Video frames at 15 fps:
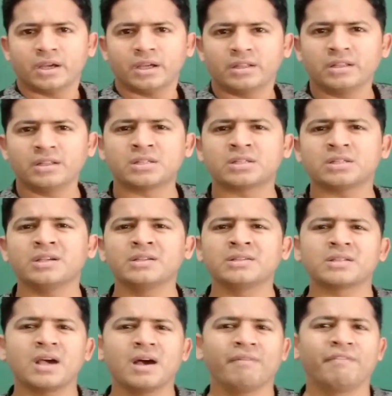This
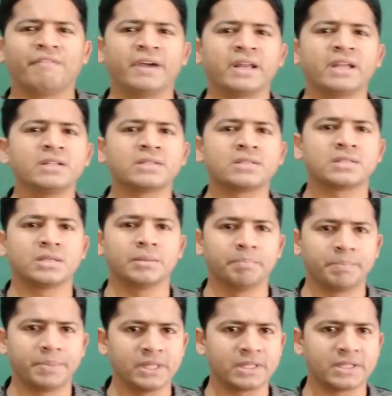is a very
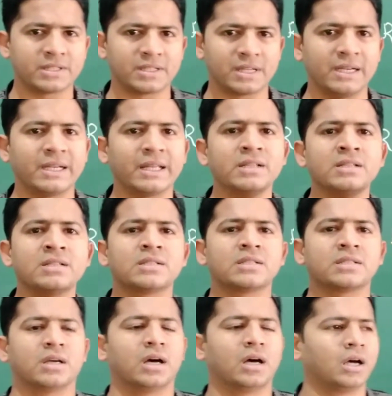simple
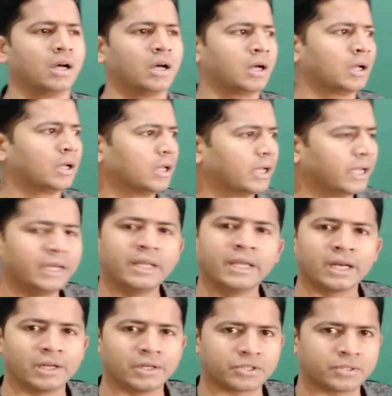sentence in
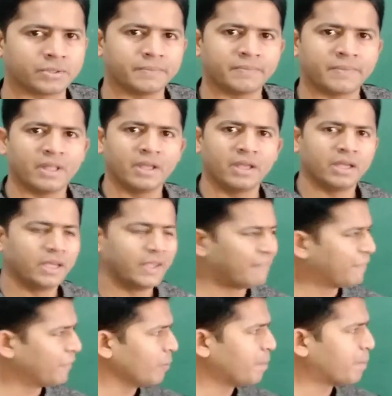English.
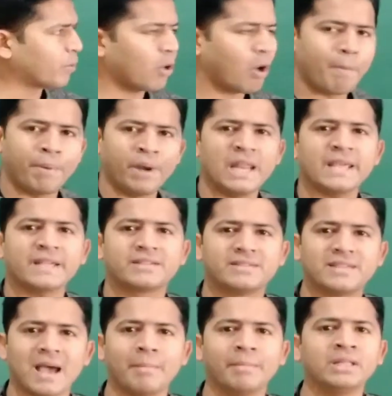If you properly
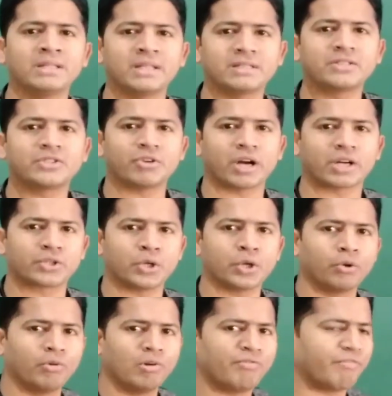examine the structure,
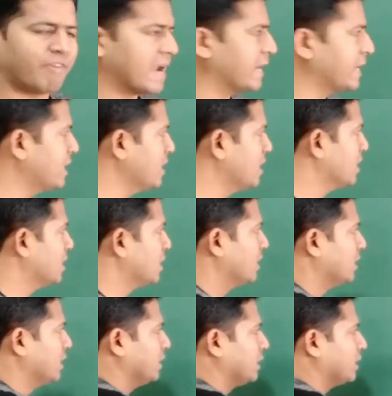you will find
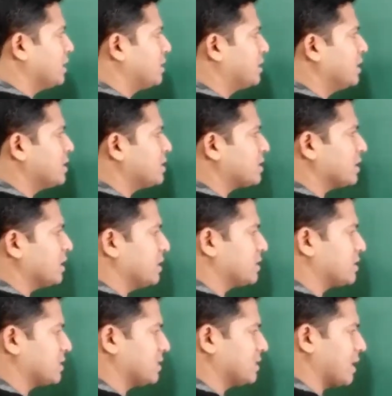that this
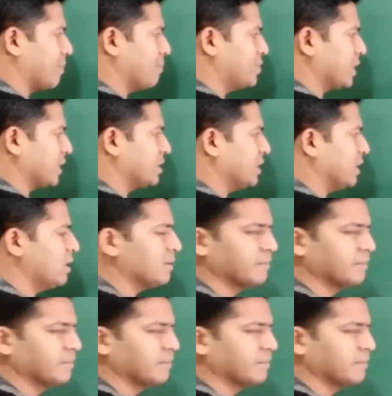is subject here,